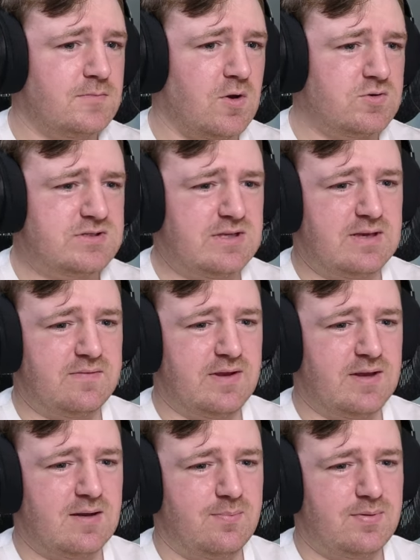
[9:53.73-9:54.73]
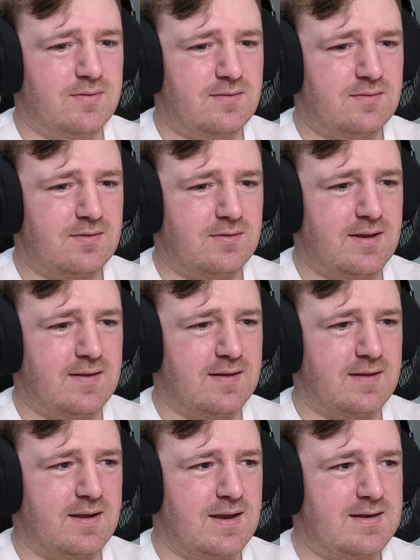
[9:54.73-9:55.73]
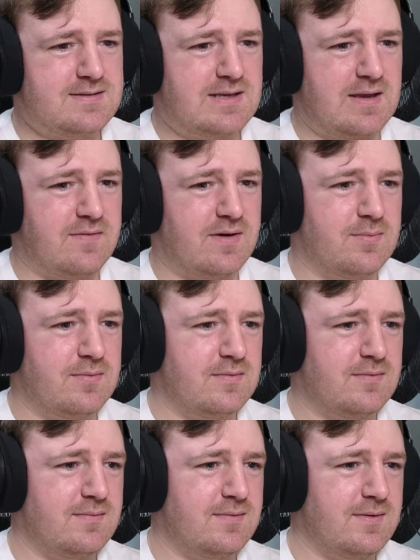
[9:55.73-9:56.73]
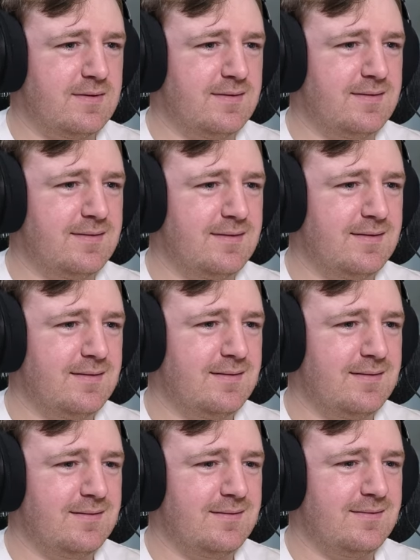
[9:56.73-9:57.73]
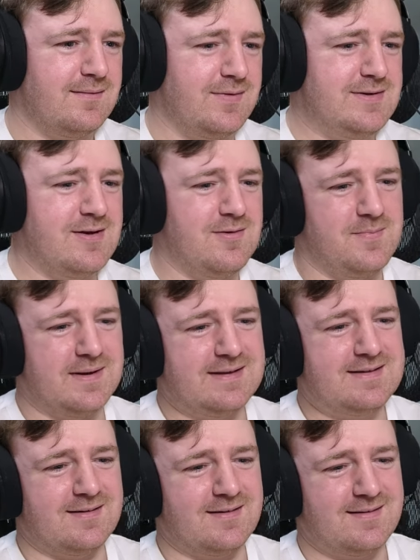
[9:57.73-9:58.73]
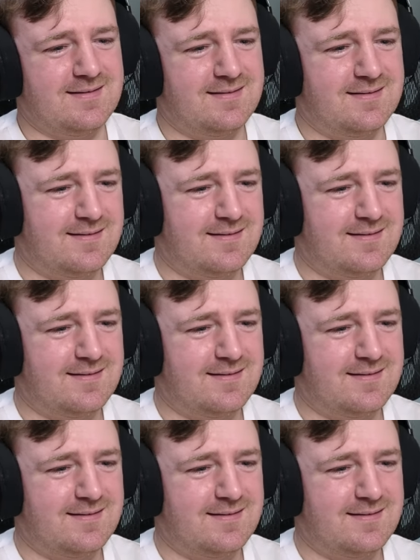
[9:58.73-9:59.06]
Oh, is he giving up? Oh yeah, like that guy just gave up. Oh my god.